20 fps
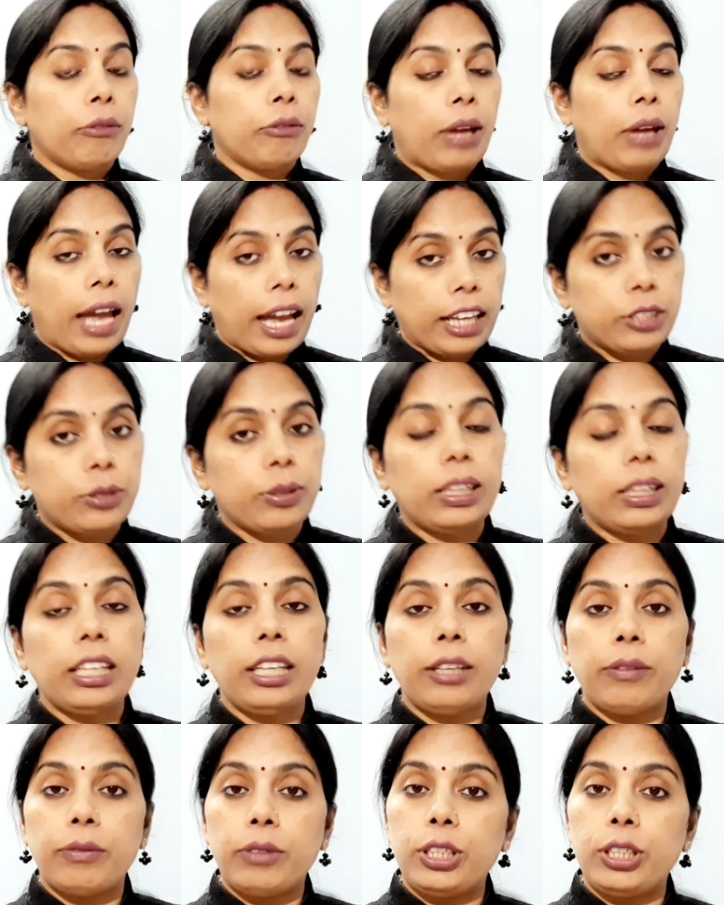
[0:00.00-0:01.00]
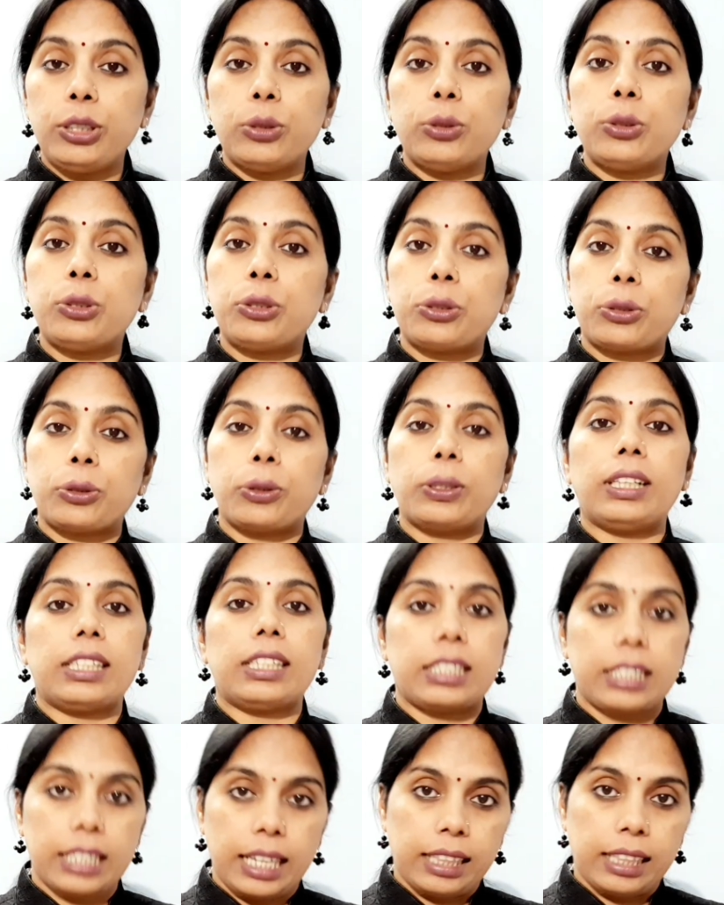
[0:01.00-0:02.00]
Actually, we use solar
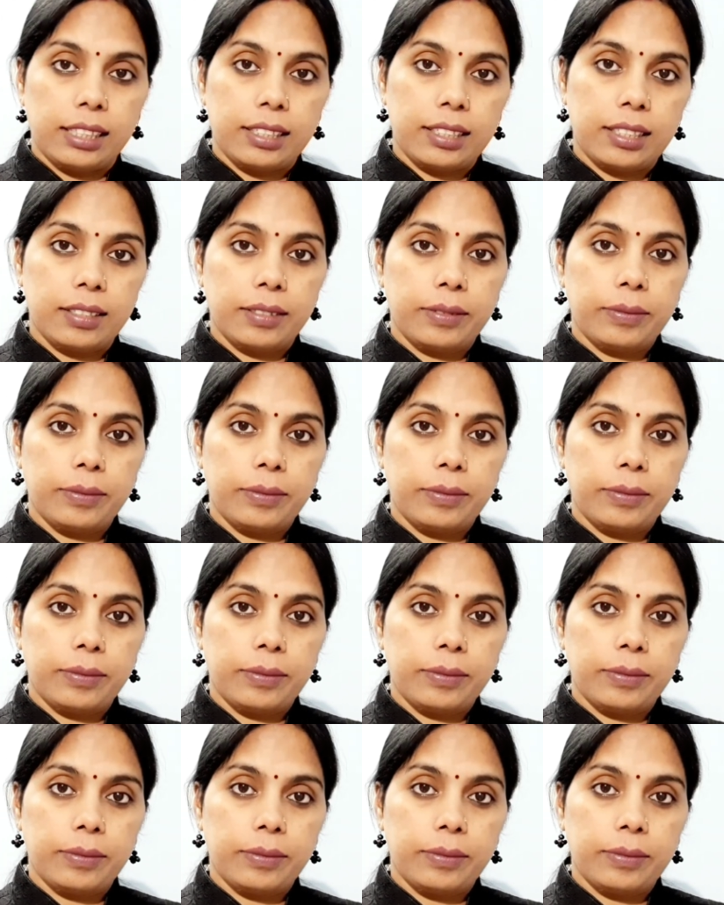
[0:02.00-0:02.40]
cells.